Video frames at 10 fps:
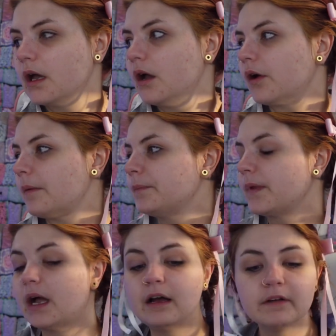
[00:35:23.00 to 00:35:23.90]
Okay,
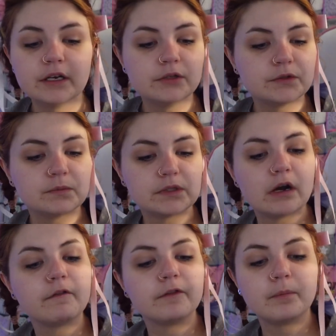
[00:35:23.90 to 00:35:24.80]
I've got to do some
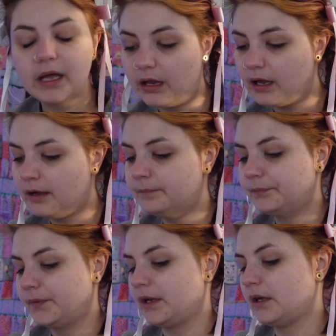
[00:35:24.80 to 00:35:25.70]
stuff for Bella
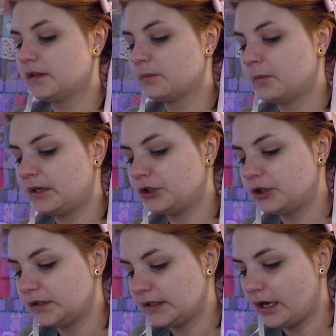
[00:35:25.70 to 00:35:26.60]
and get some of my
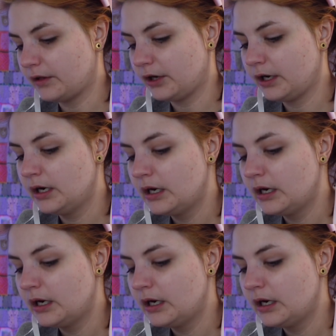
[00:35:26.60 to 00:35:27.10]
shit together.